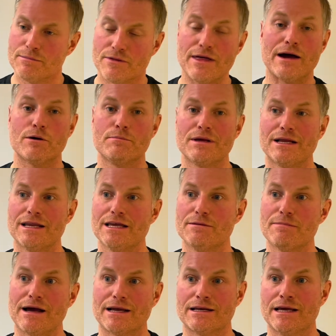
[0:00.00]
But that would be a lead
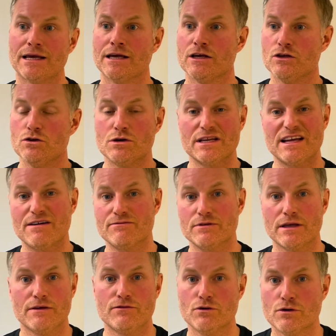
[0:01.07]
magnet. You can
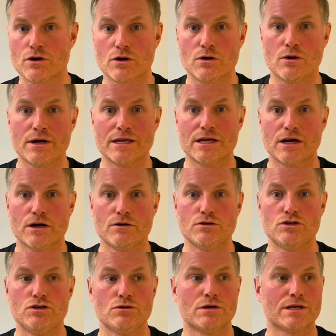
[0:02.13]
have, if you're an online
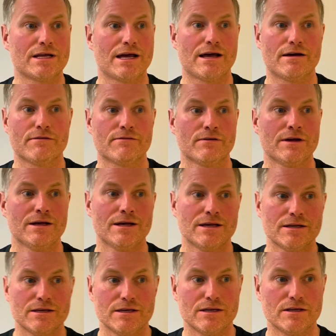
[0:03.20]
coach, you can have
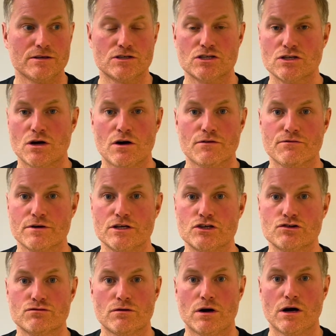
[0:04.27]
start free
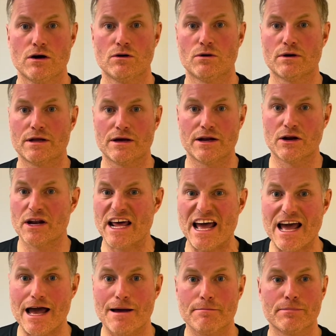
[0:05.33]
trial on an
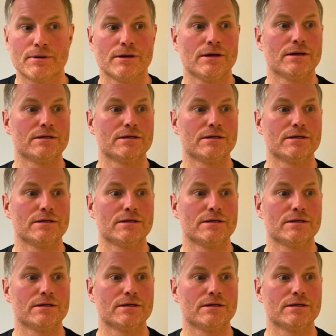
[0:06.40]
app,